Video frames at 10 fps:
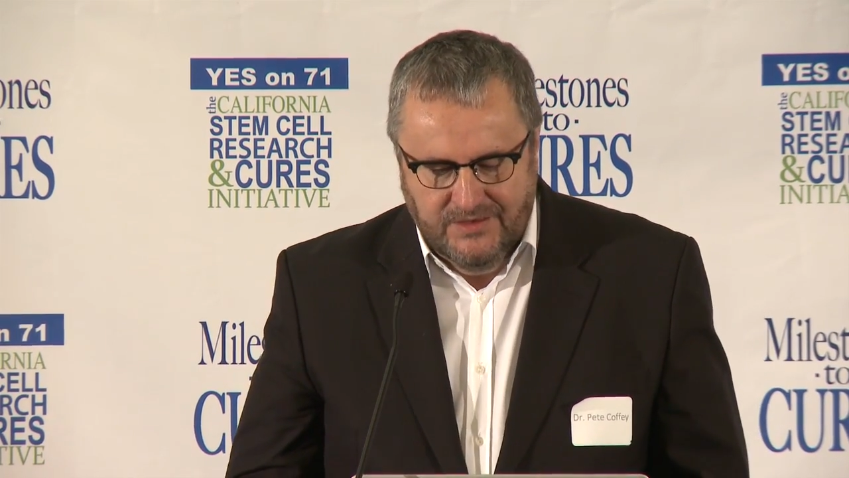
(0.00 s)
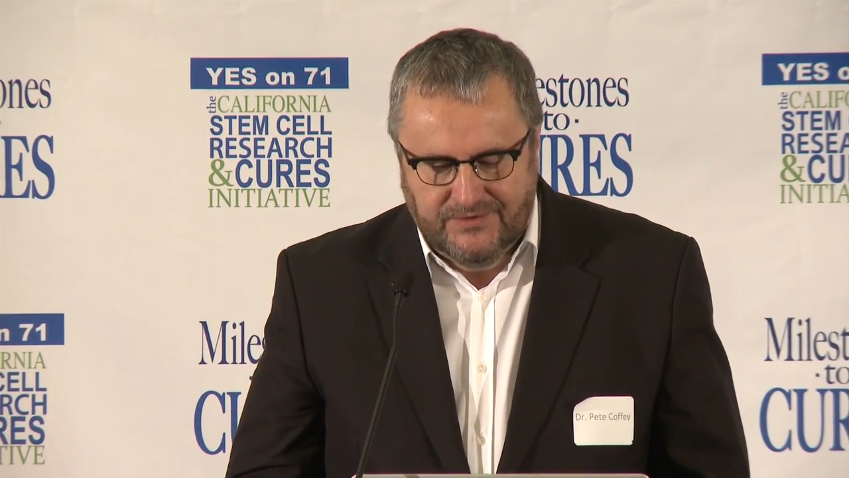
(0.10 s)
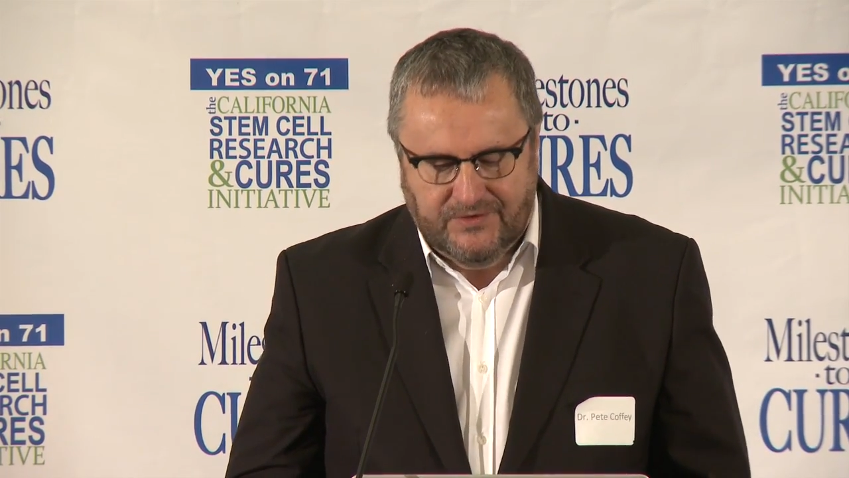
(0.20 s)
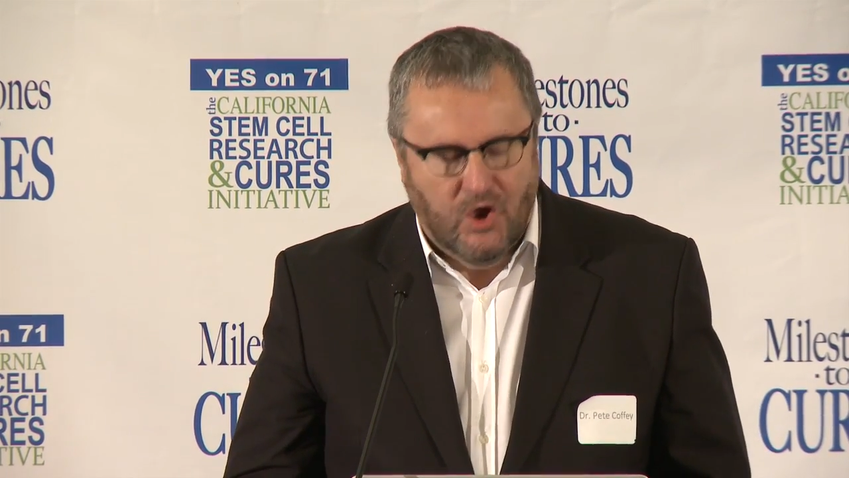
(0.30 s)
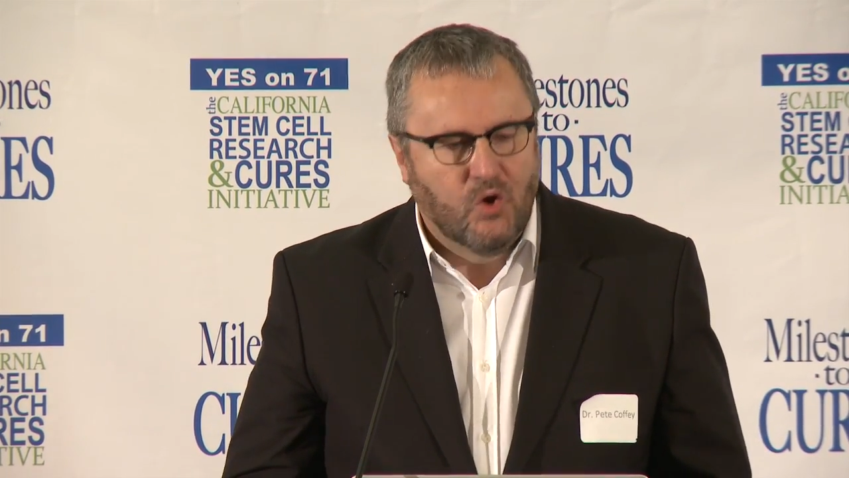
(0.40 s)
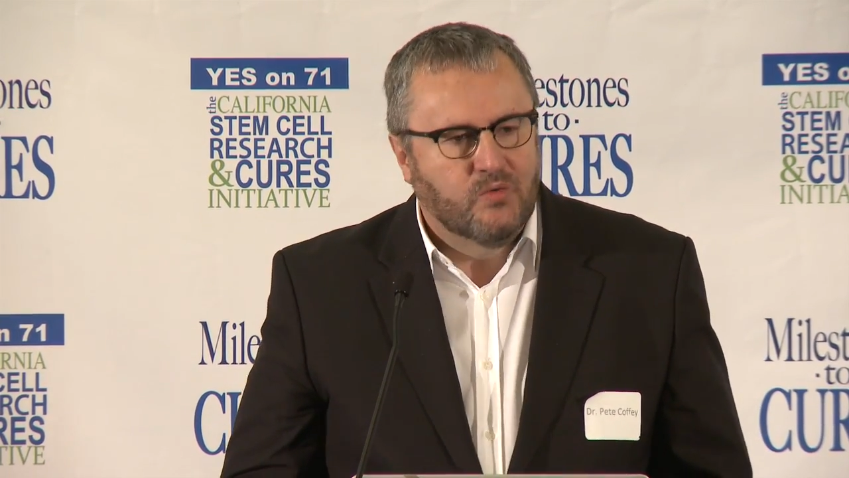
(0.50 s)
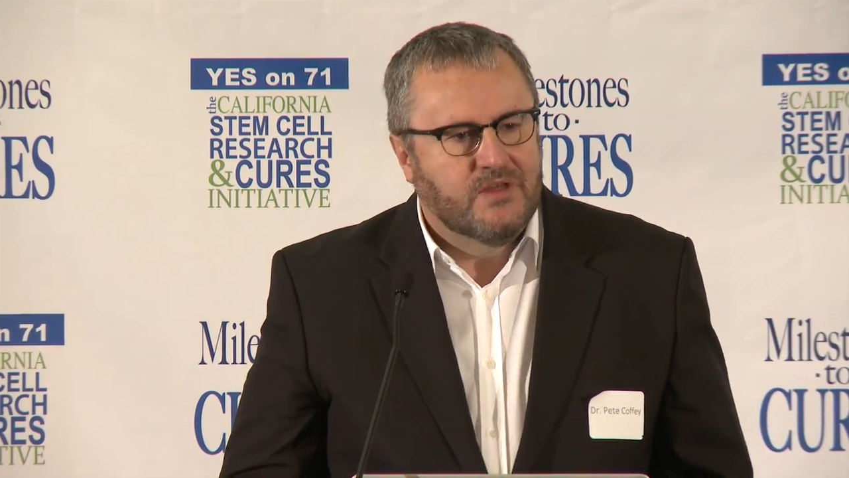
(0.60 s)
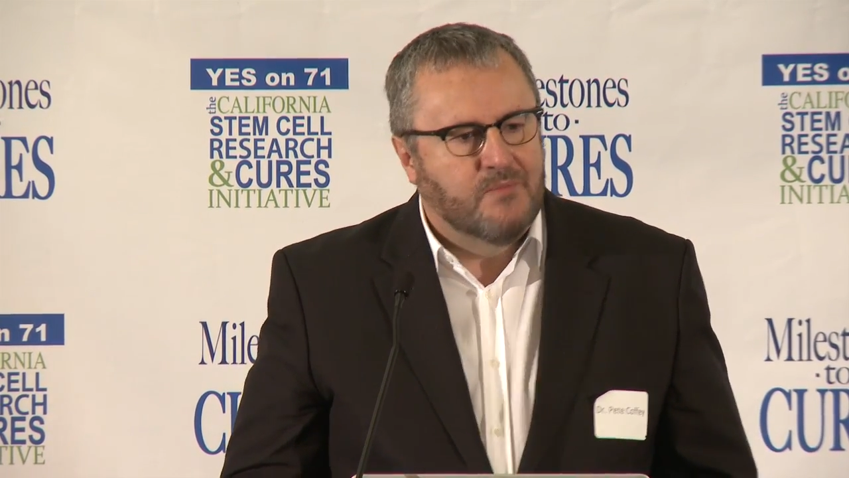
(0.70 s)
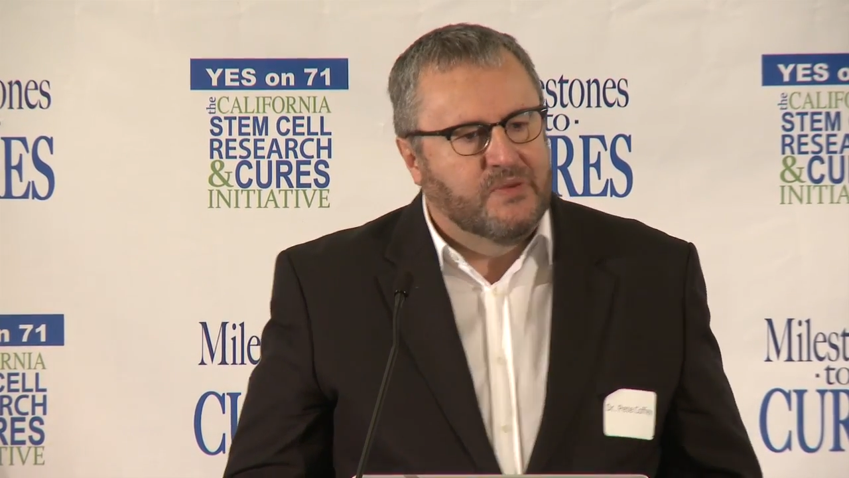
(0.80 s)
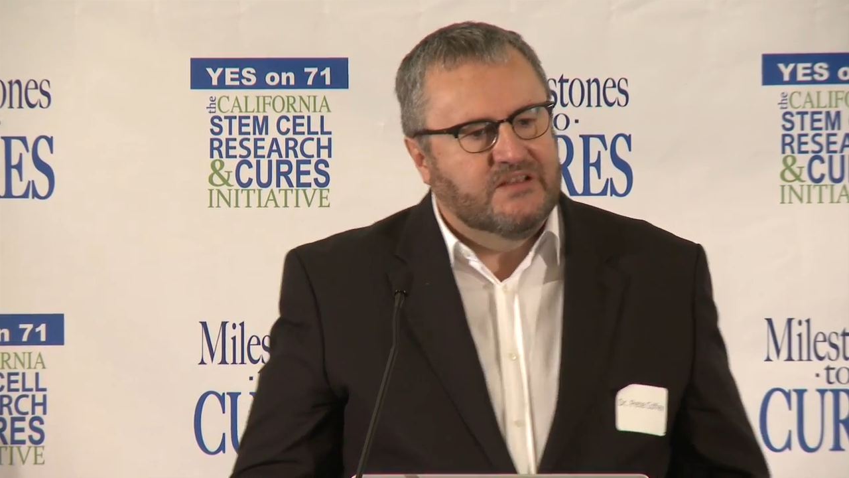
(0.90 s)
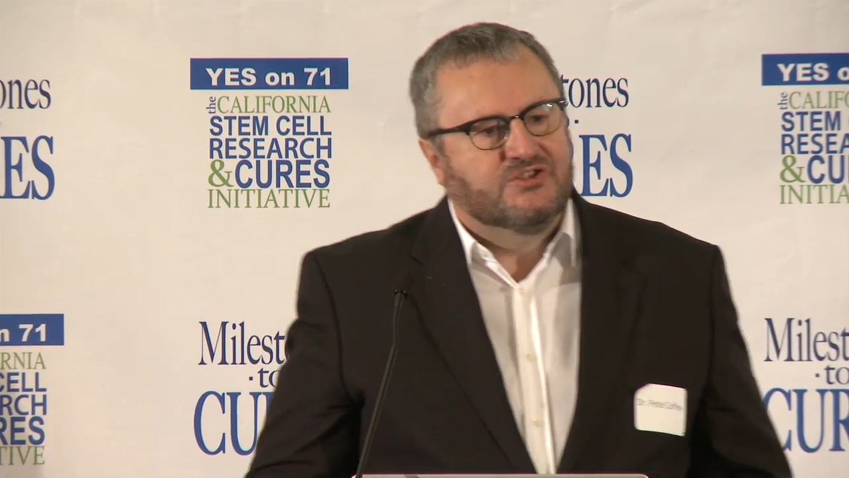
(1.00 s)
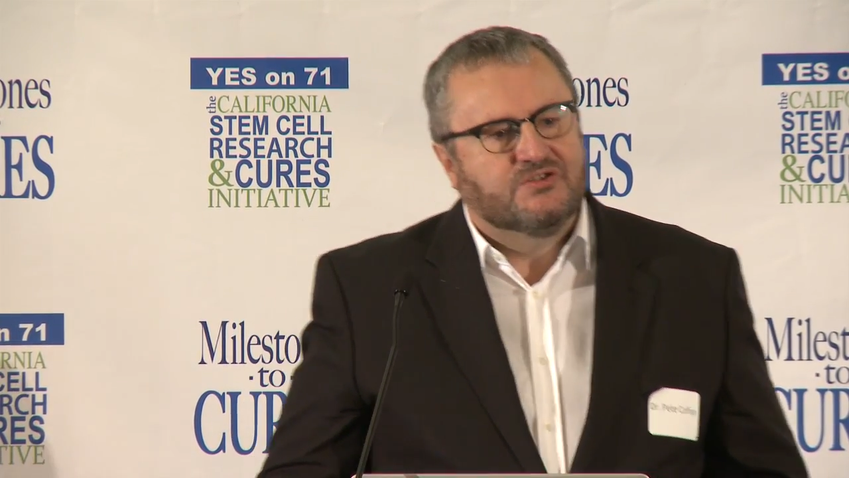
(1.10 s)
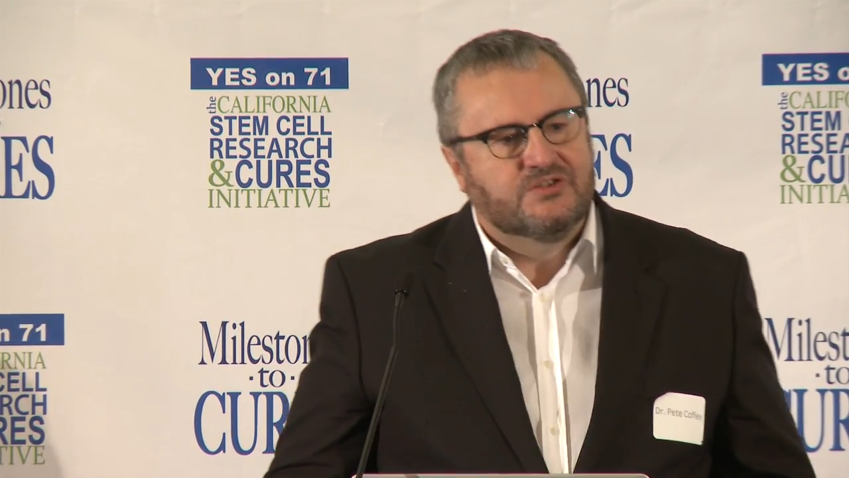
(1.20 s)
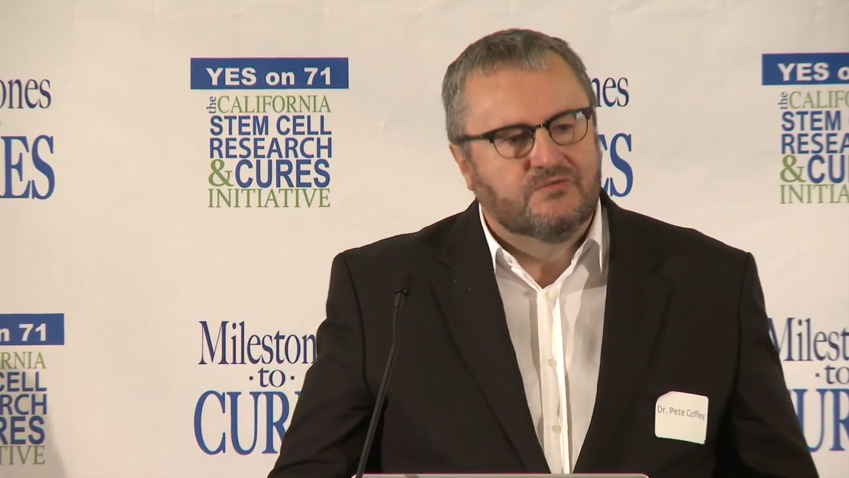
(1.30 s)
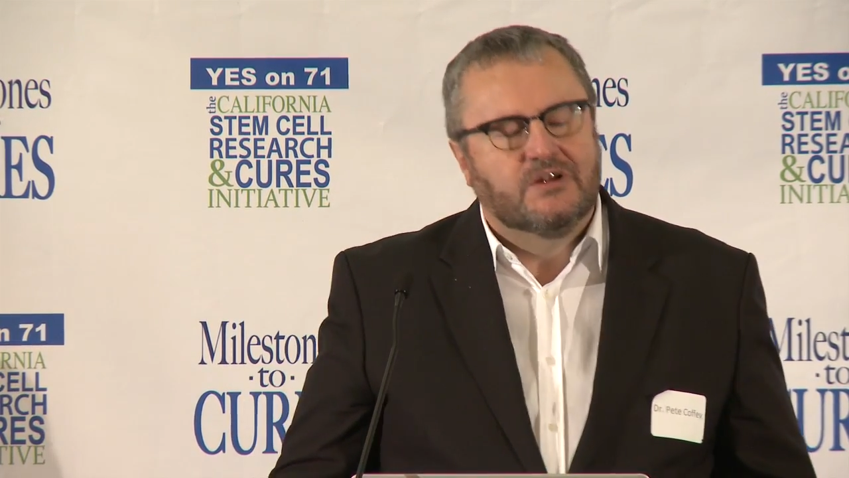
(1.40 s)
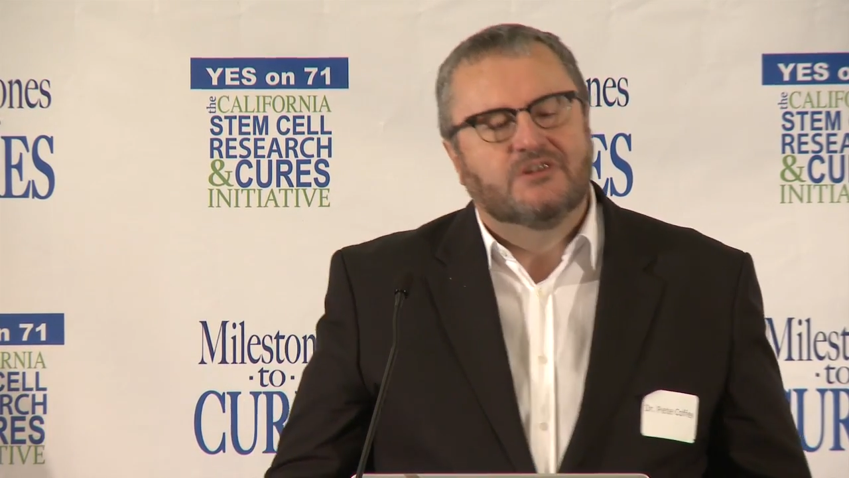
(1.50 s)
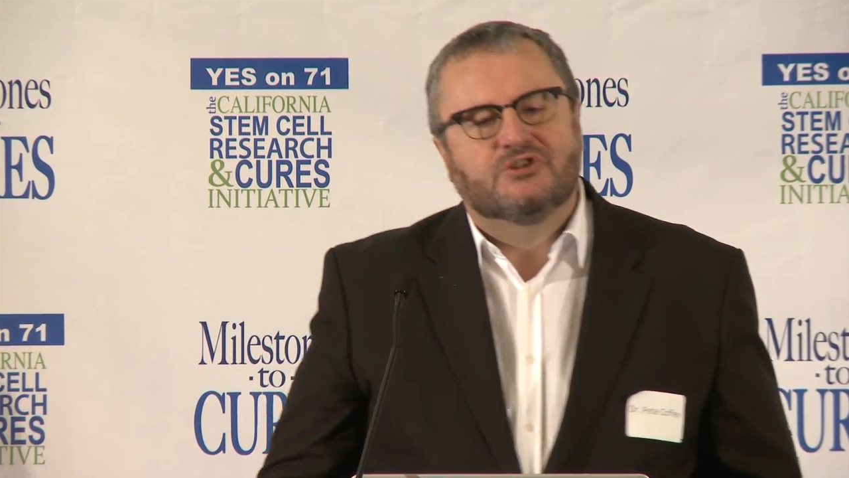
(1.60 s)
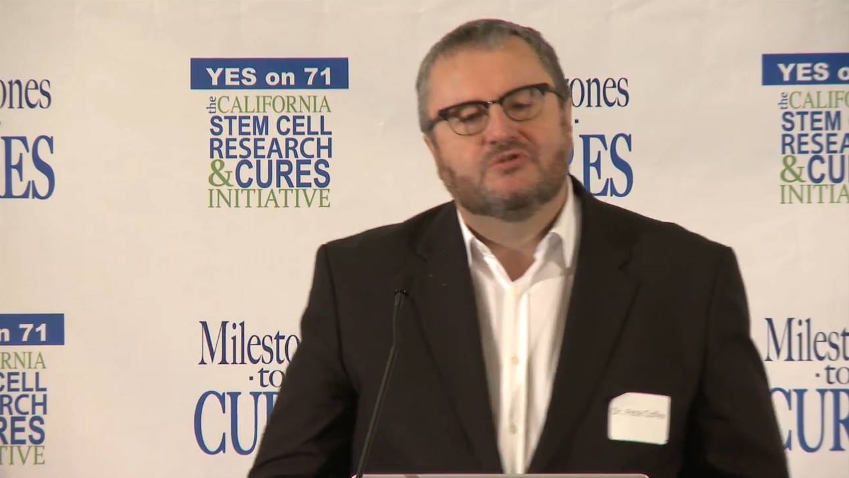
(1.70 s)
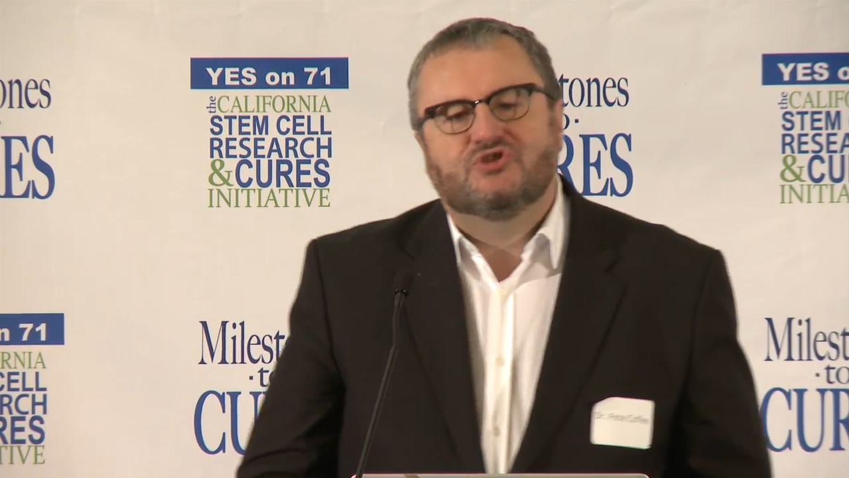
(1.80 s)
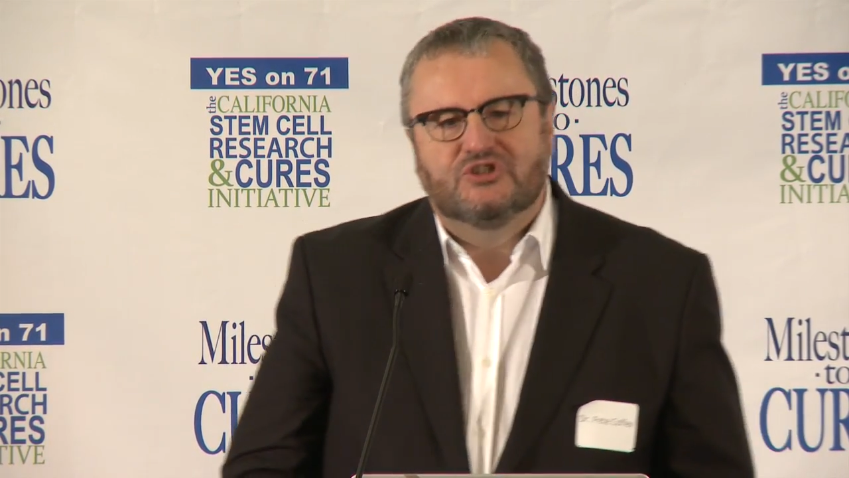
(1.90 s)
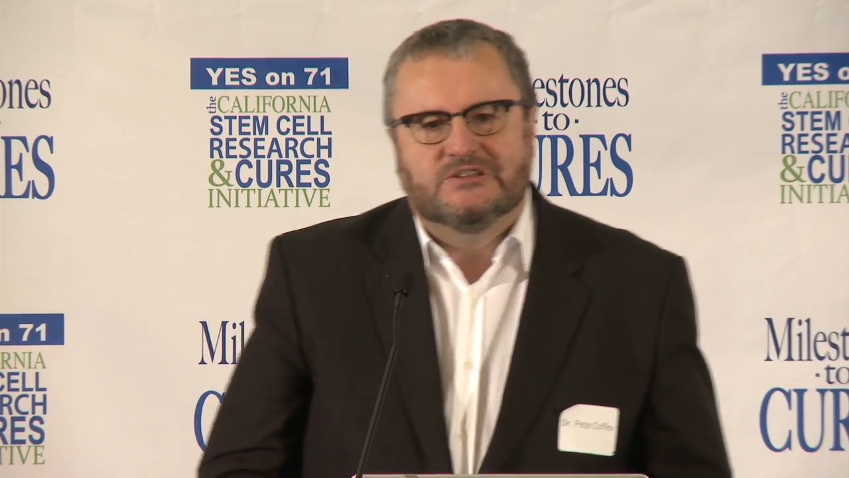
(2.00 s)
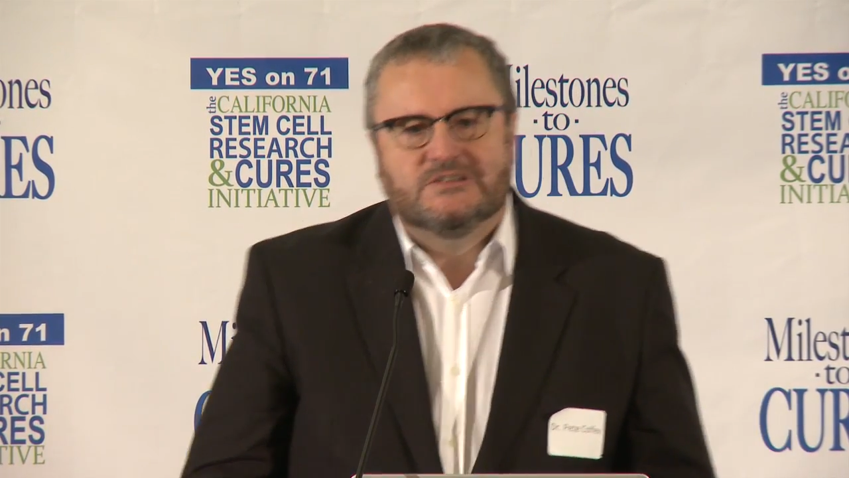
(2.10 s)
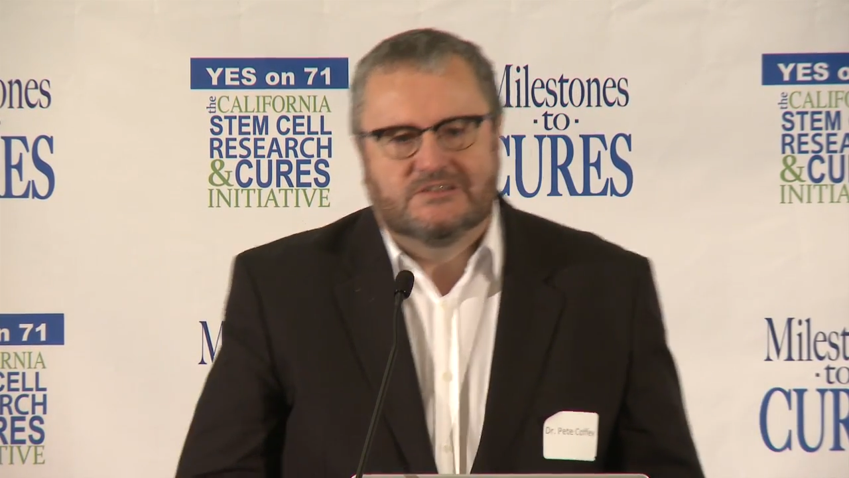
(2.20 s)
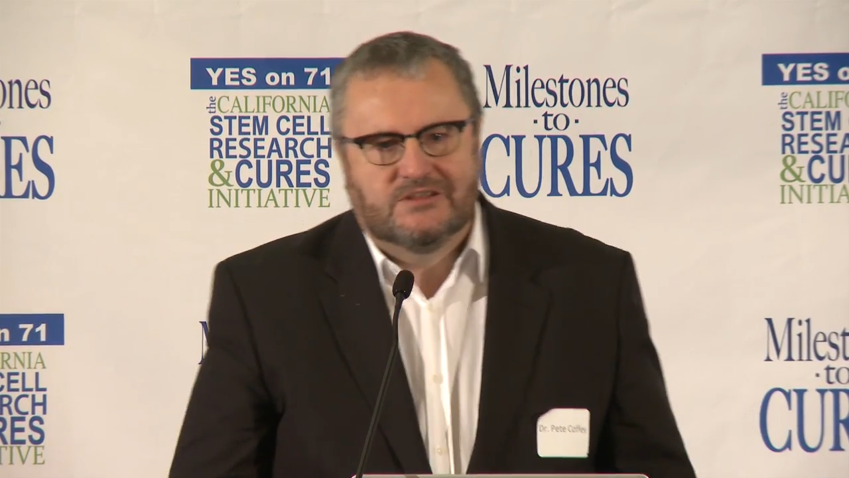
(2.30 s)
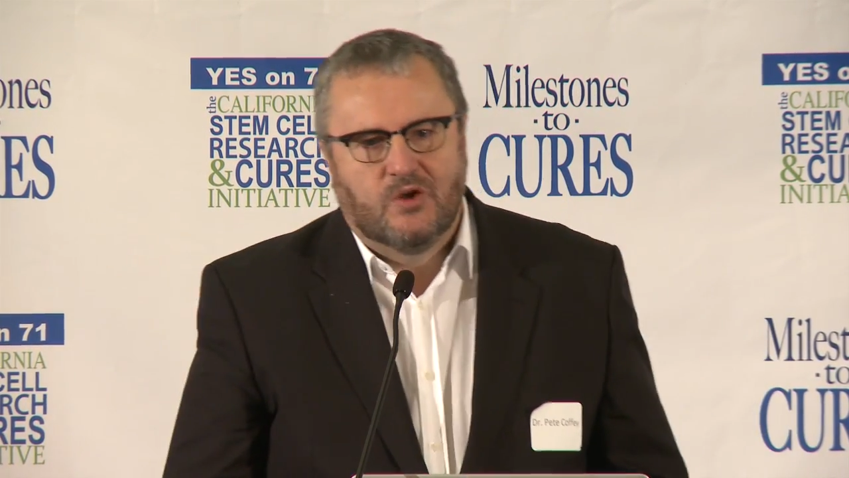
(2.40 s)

So that picture doesn't really do justice,